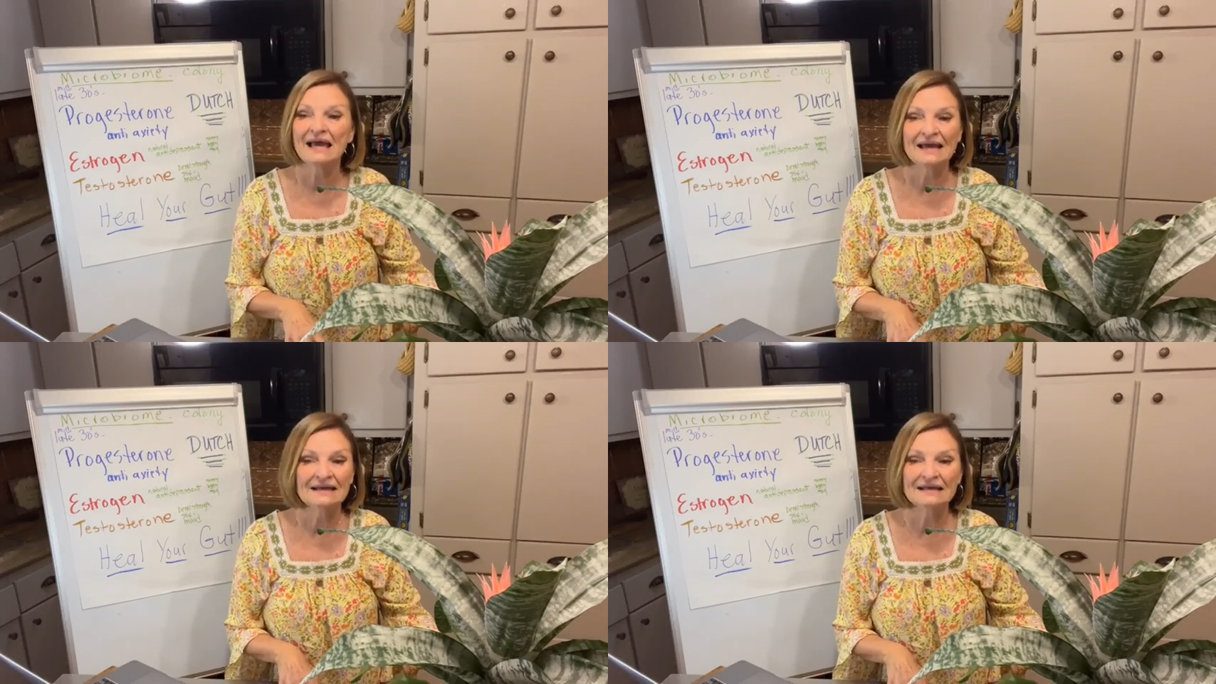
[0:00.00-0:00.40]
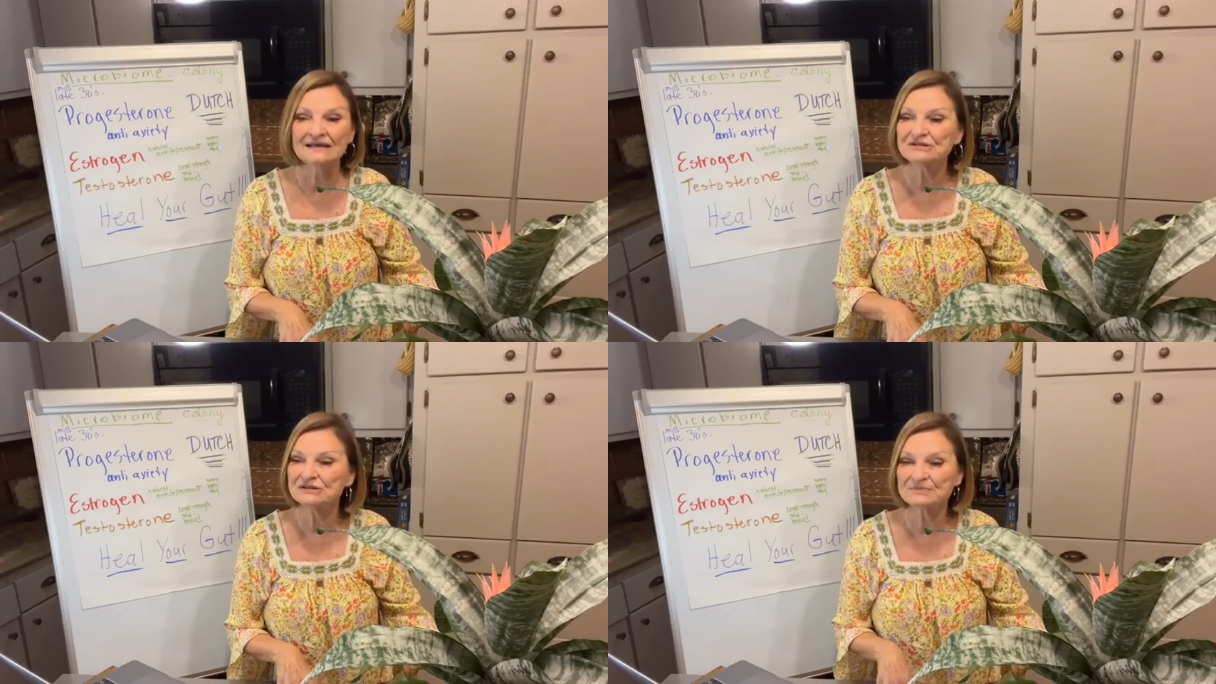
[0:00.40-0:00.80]
And
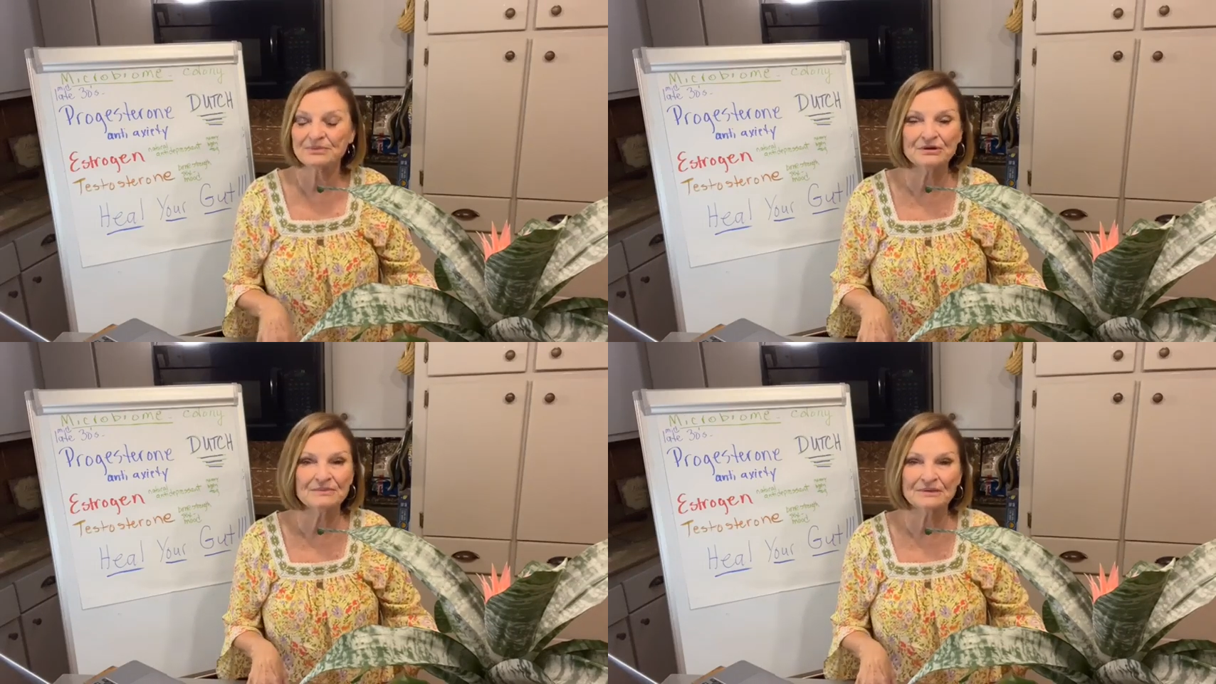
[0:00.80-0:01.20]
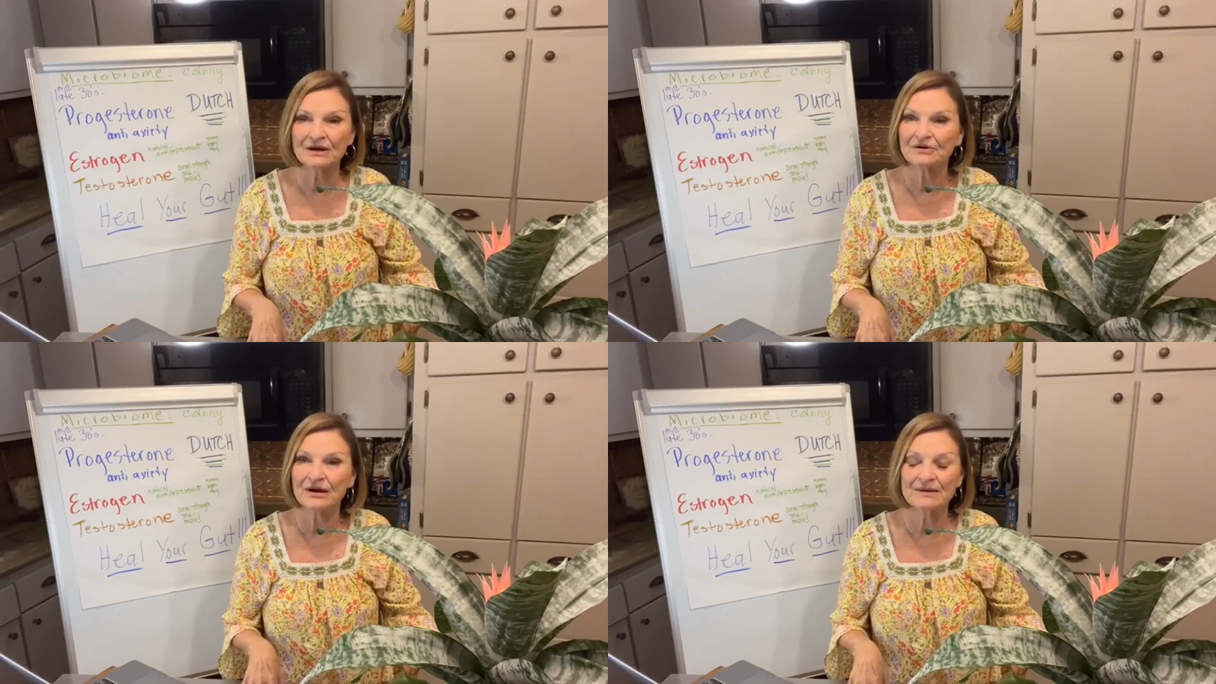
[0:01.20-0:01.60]
he just
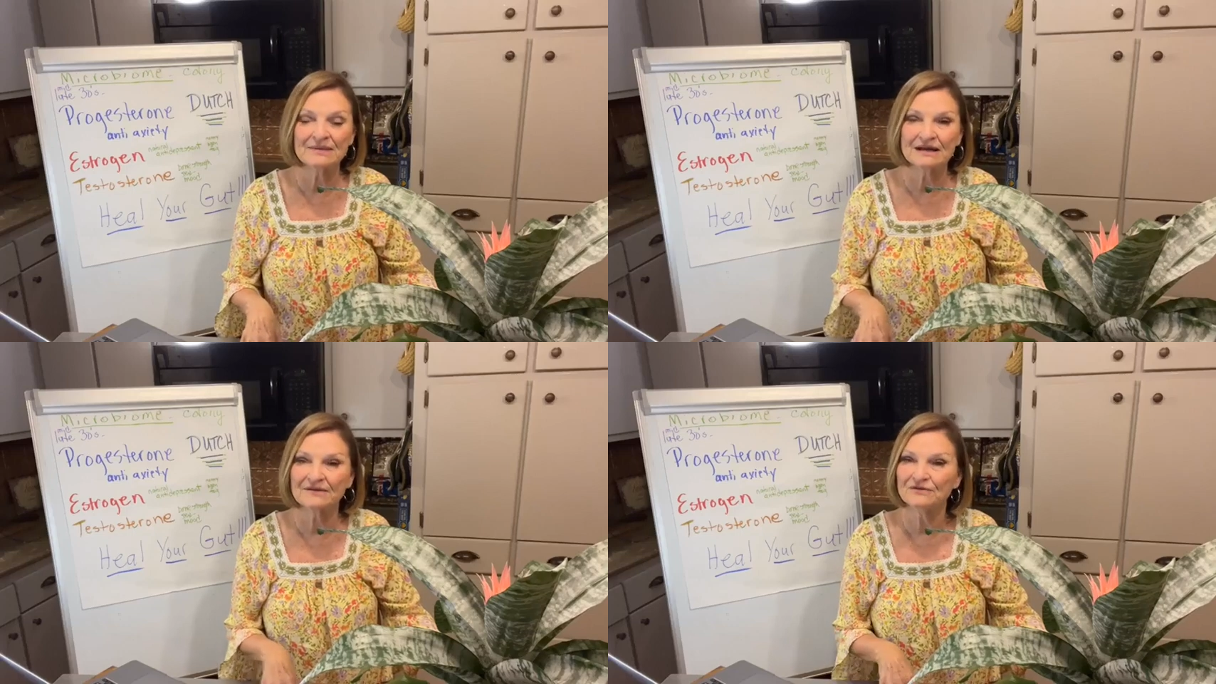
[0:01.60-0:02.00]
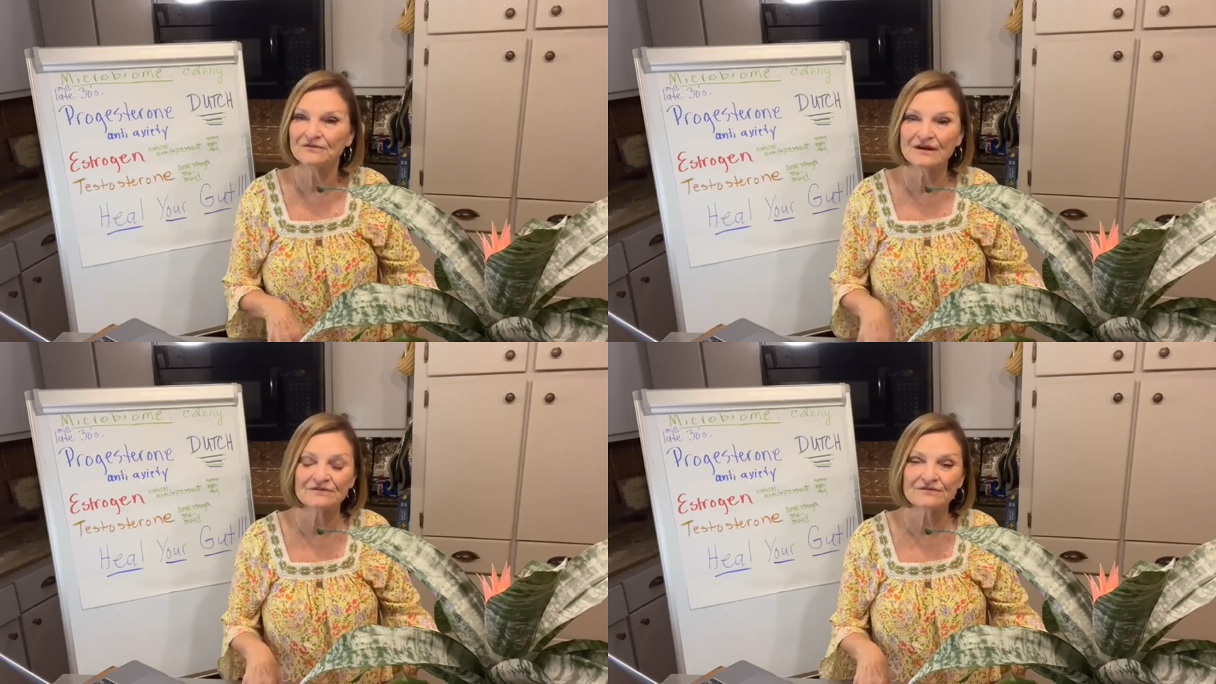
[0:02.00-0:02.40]
Dr. Amen, if
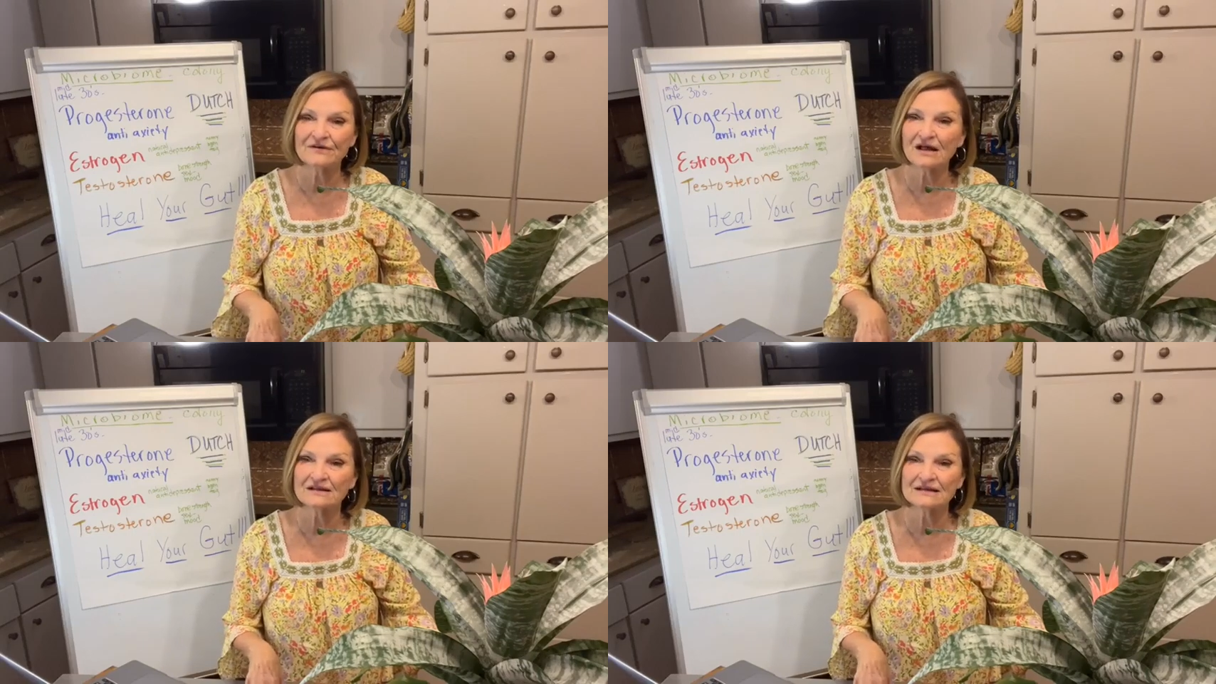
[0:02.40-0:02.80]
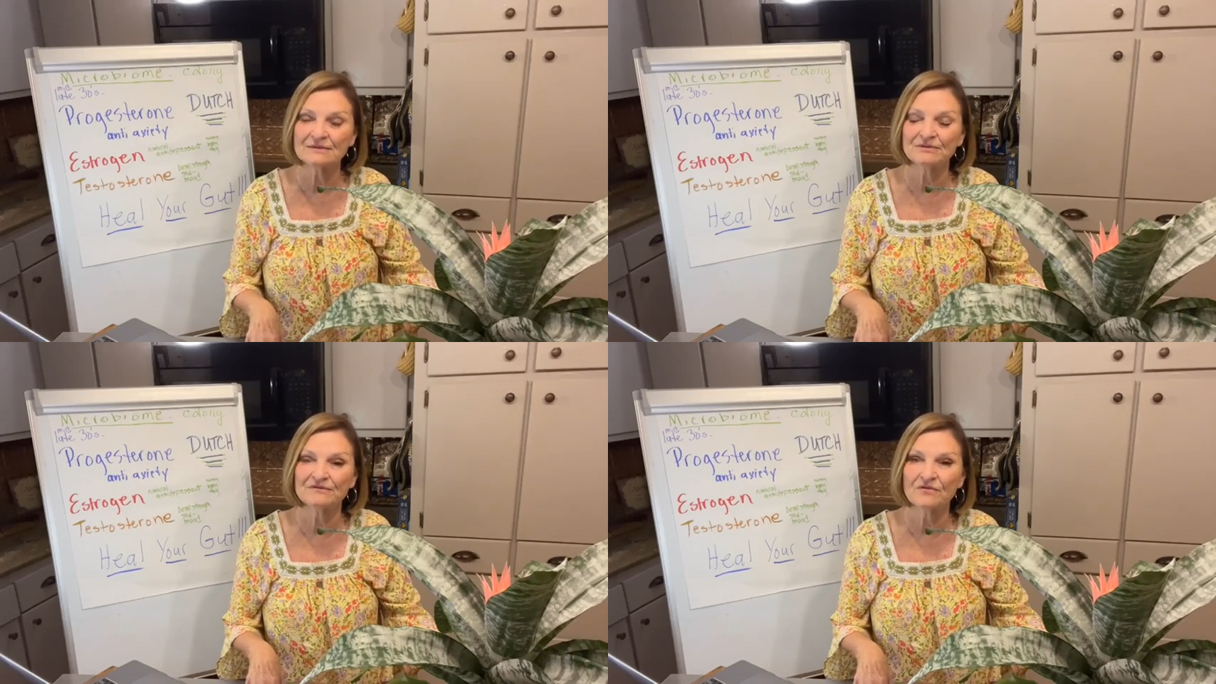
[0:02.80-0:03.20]
you've never followed
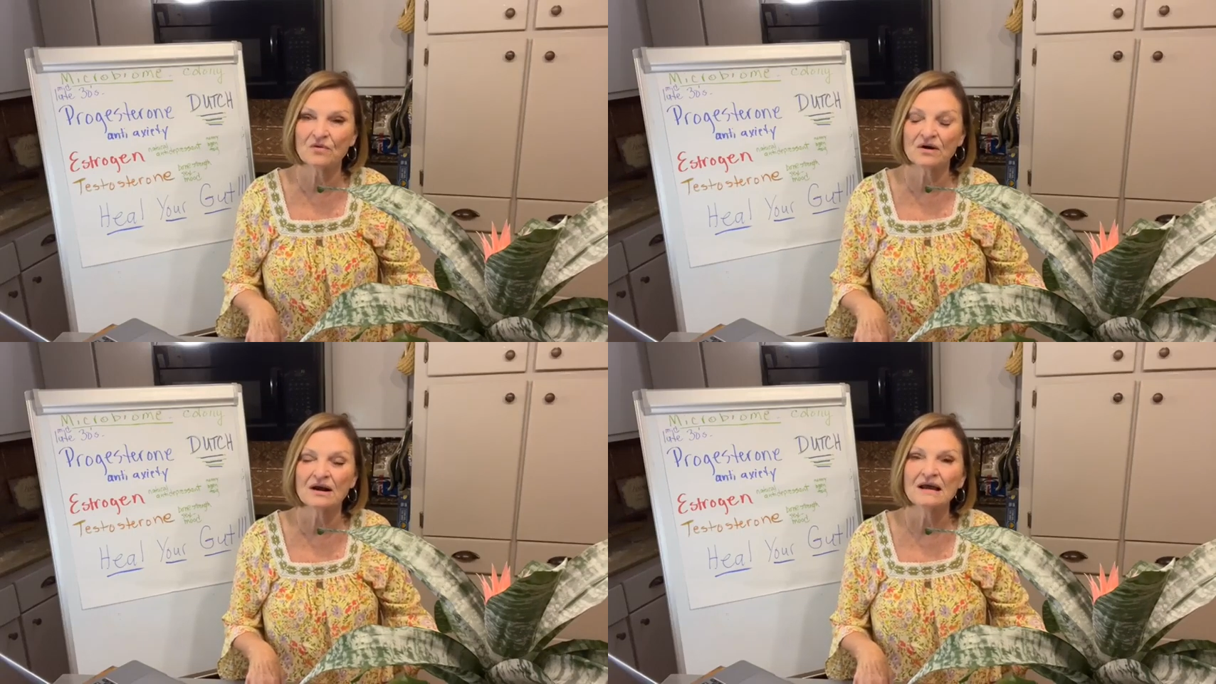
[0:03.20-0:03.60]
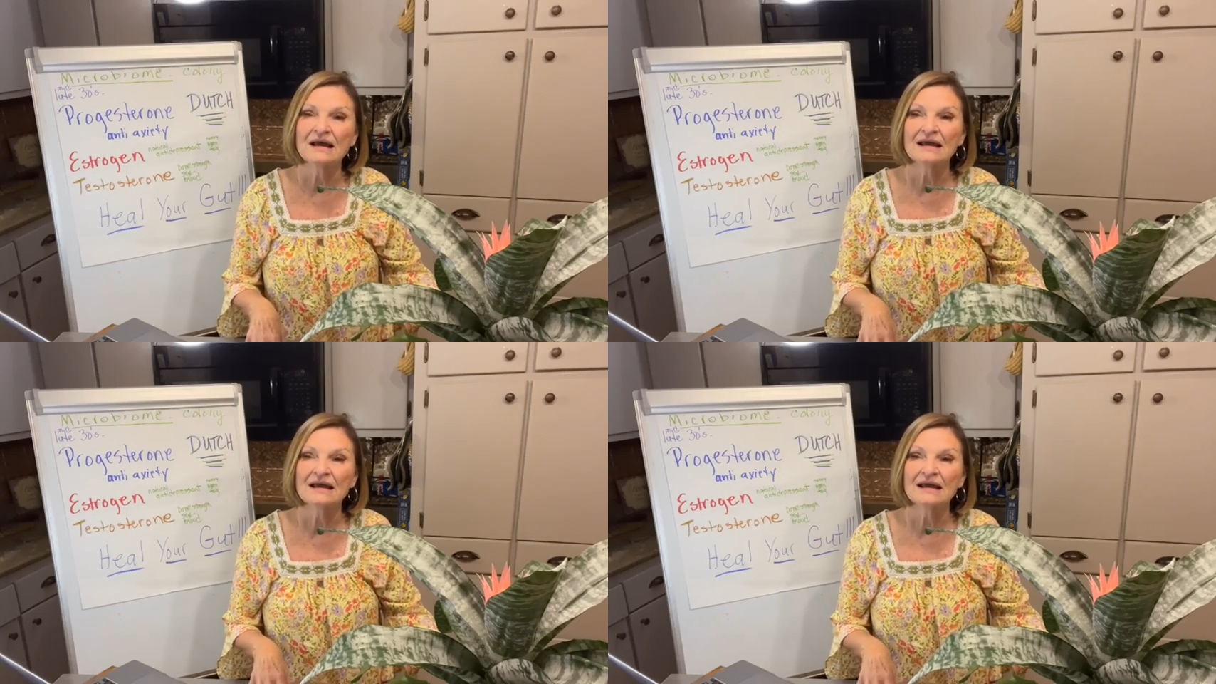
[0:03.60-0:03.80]
him before,